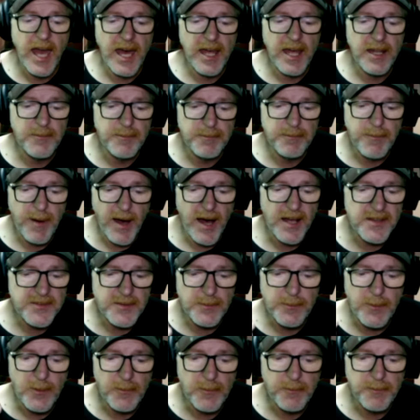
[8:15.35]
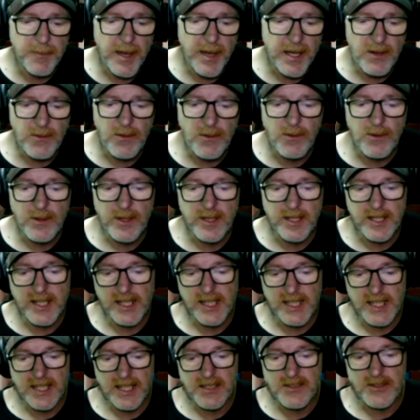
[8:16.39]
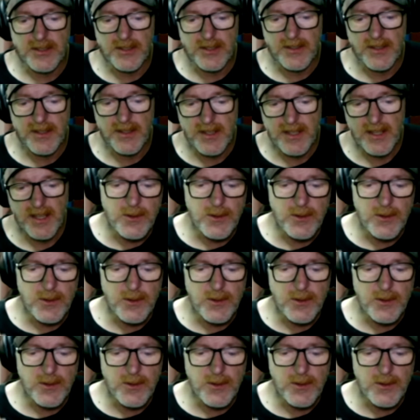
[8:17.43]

and possible medical condition.